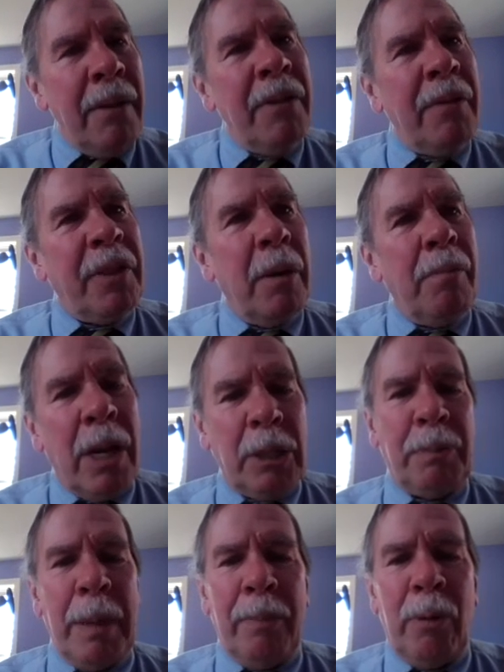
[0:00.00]
Even if there
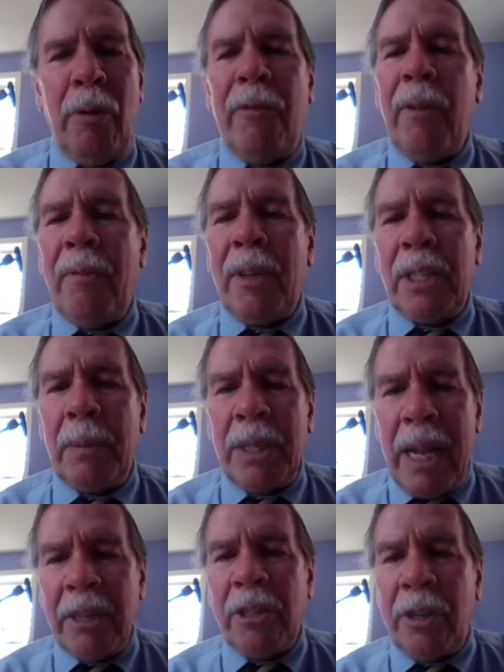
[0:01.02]
must be proof of a
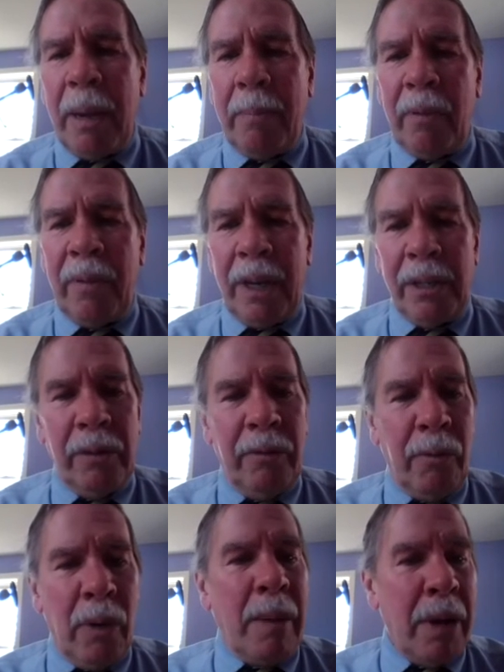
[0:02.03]
substantial
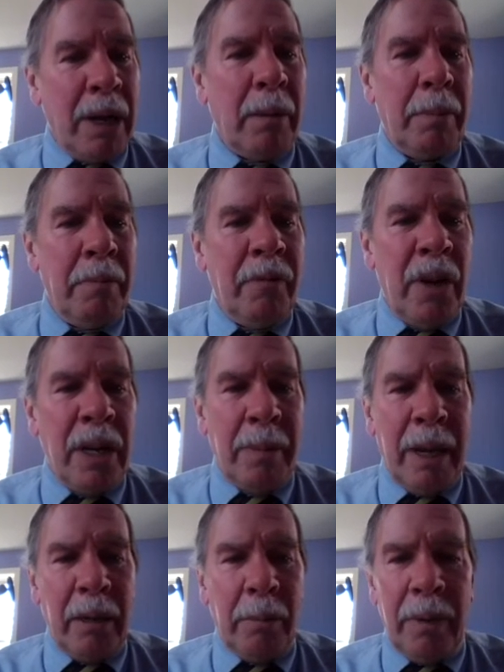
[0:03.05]
deprivation for a
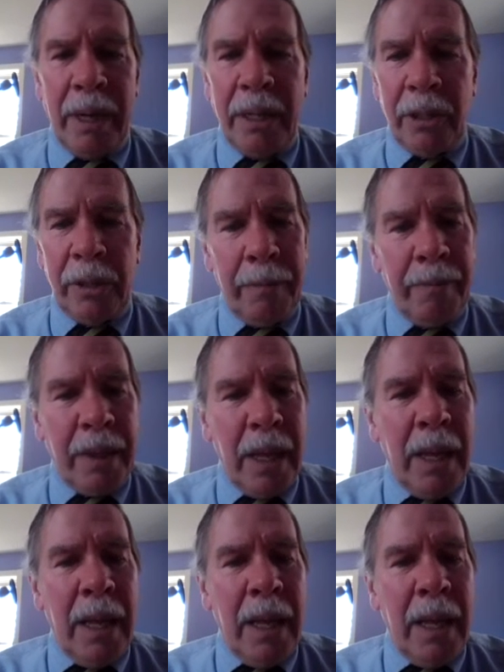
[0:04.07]
fundamental breach,